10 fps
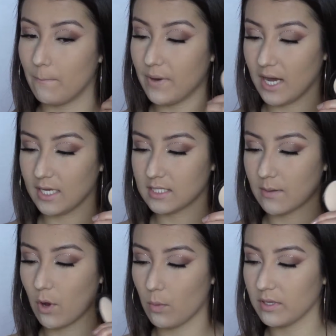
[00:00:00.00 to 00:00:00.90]
but
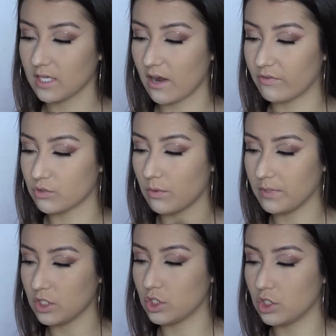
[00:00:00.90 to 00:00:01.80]
I'm hoping the coverage won't
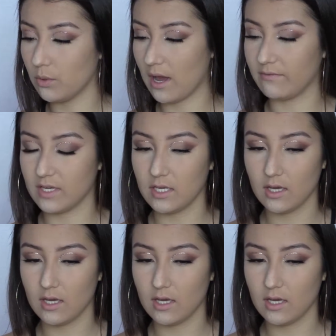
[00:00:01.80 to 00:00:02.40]
be too heavy.